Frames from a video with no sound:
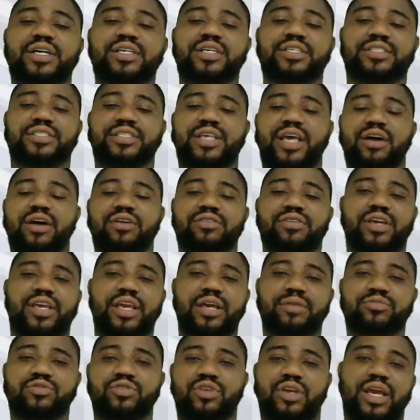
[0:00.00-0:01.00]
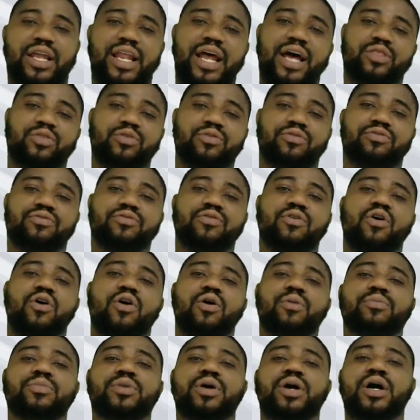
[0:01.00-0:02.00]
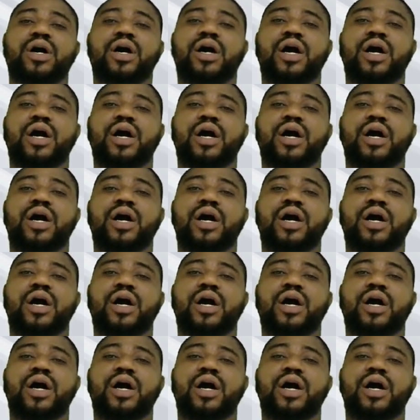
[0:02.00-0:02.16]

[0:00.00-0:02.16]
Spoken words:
Cell came together to form